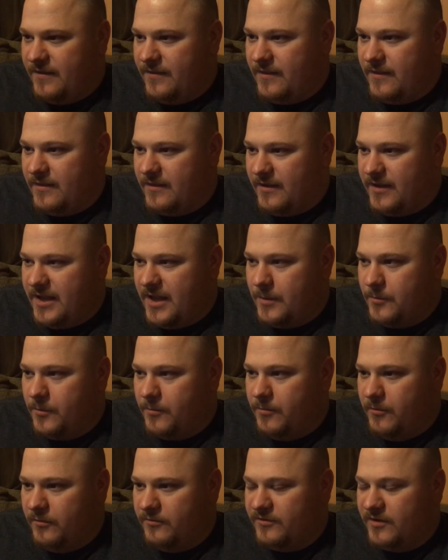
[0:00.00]
and then the
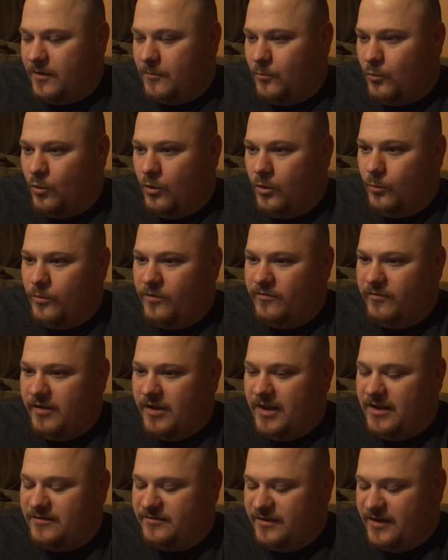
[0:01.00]
camera pulls out more and we
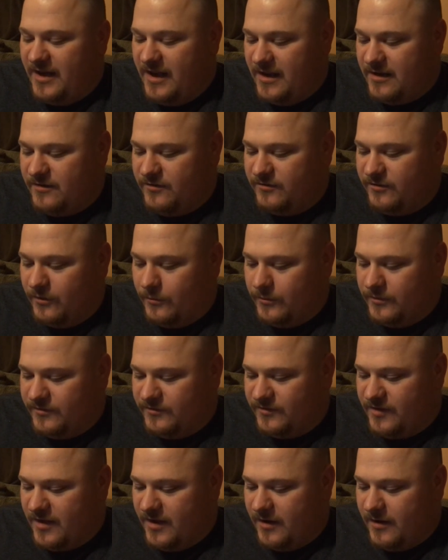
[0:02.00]
realize that Enzo
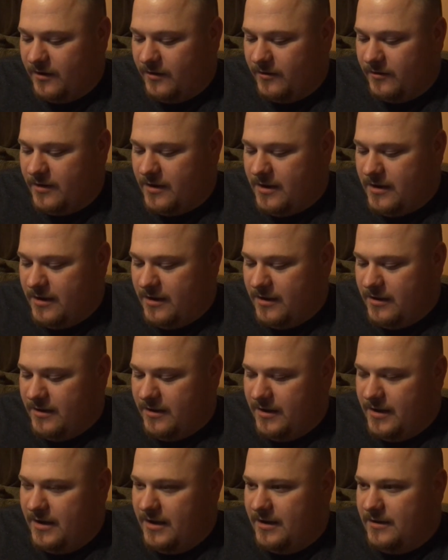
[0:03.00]
is there,
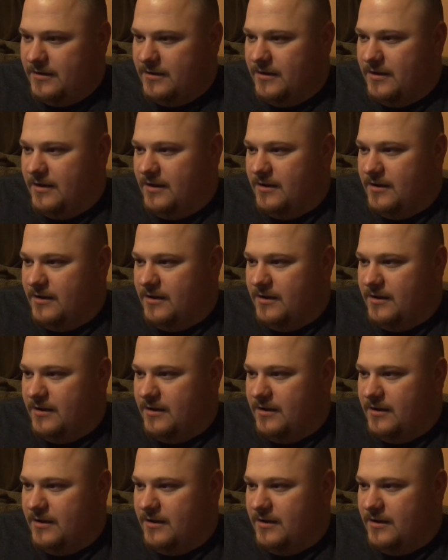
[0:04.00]
and